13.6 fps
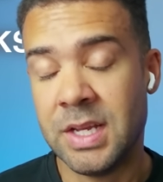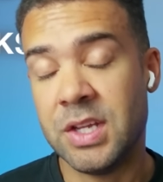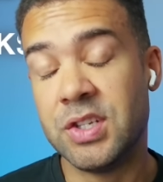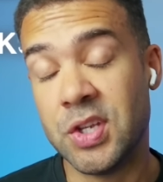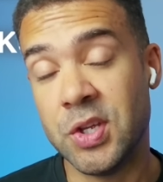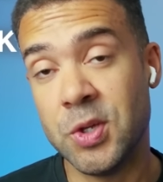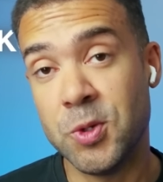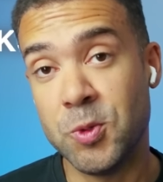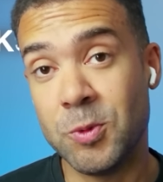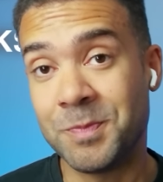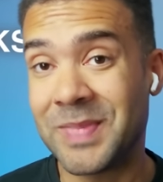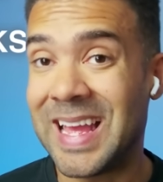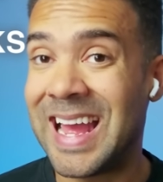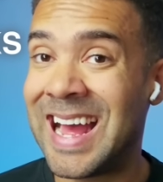to
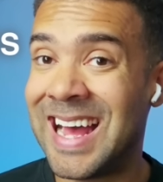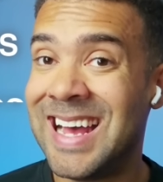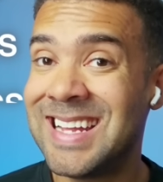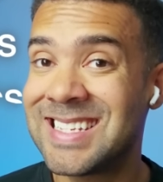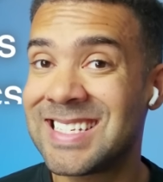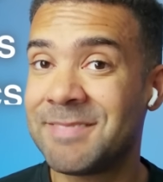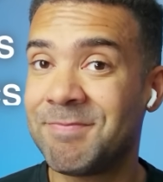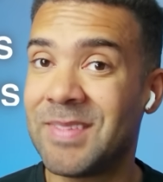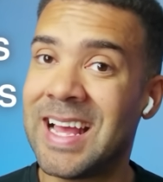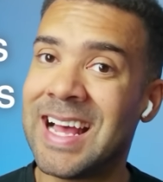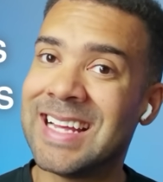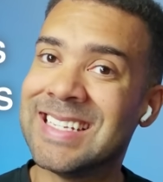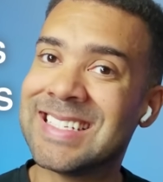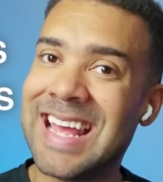add
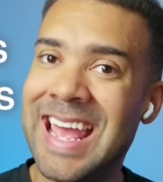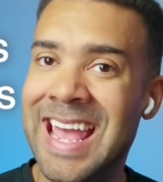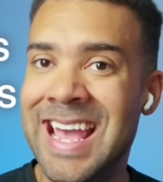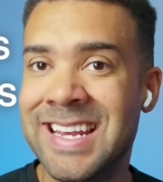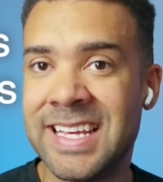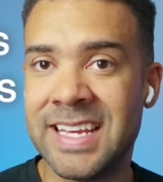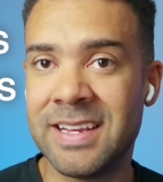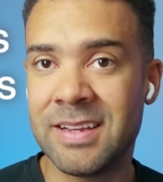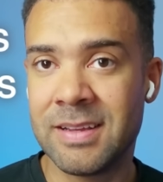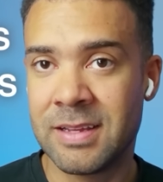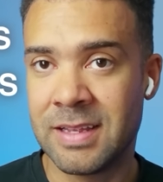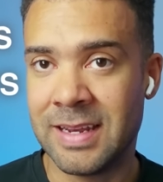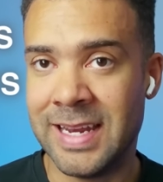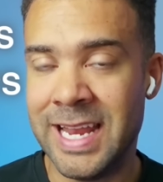and edit
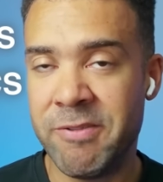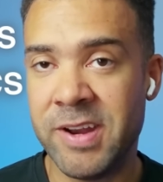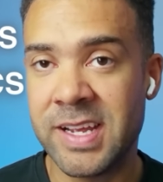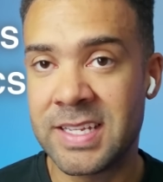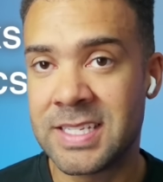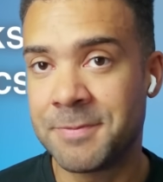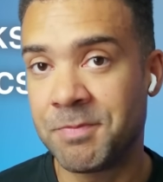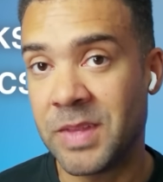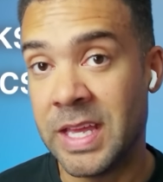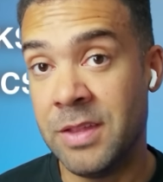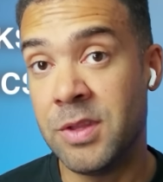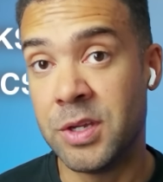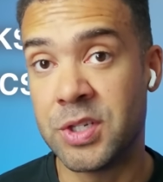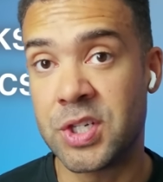lyrics in
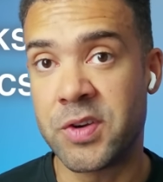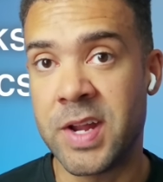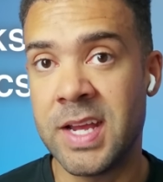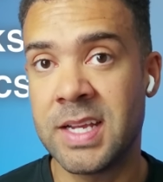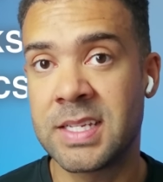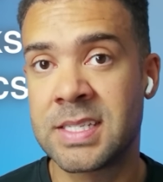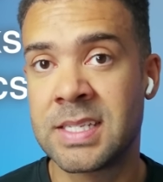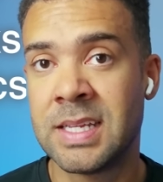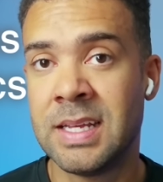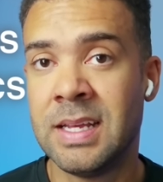those tracks,